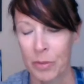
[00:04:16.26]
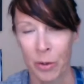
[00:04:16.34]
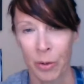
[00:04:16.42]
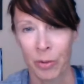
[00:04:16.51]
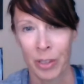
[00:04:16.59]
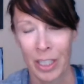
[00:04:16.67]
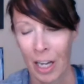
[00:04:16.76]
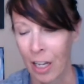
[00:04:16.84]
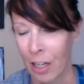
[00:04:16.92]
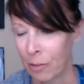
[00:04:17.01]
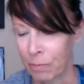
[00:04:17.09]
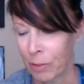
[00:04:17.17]
So
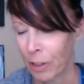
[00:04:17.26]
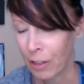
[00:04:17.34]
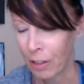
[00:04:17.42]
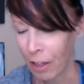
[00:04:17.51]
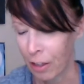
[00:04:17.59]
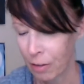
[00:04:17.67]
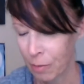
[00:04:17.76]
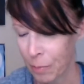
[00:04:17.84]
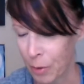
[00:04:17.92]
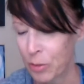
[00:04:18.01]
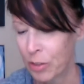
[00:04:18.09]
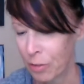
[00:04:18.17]
I really like
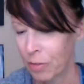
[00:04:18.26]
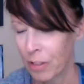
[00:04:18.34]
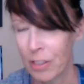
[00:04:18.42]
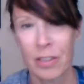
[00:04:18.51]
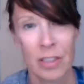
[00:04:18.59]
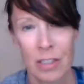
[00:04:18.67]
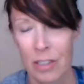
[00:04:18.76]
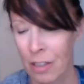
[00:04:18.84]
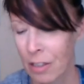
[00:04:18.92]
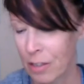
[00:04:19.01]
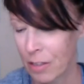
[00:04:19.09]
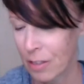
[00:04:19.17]
most of
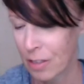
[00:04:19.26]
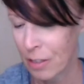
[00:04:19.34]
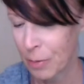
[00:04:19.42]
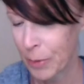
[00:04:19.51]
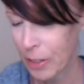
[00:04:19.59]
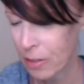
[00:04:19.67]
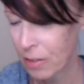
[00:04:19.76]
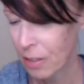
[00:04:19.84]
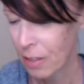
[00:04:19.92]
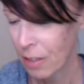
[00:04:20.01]
Lisa C's books.